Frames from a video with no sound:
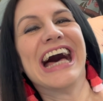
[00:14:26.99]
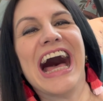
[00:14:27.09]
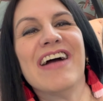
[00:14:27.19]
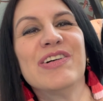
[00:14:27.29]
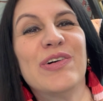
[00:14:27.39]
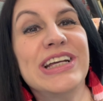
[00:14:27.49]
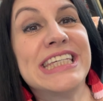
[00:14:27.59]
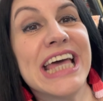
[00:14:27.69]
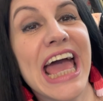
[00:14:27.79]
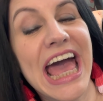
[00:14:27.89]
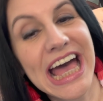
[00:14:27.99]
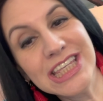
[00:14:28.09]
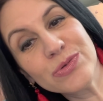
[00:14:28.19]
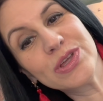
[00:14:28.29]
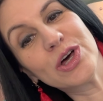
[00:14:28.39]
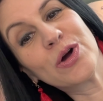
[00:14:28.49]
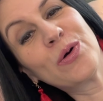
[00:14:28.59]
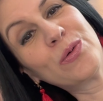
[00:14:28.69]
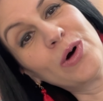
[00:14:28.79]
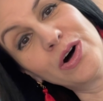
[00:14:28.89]
I'm going to end with a
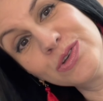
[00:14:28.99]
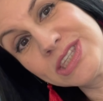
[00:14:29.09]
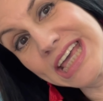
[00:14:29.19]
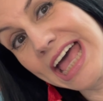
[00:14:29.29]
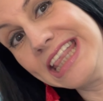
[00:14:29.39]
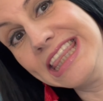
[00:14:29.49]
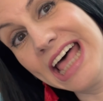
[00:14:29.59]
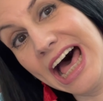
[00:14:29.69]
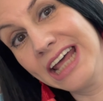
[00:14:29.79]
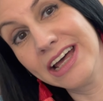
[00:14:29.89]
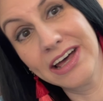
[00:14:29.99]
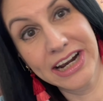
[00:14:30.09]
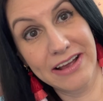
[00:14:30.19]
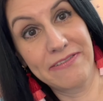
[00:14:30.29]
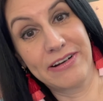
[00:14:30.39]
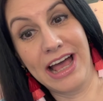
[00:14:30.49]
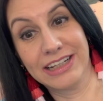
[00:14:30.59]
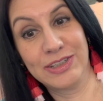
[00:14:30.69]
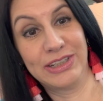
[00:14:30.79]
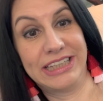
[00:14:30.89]
quote and not a
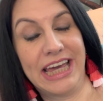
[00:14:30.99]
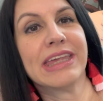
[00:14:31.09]
refrán today.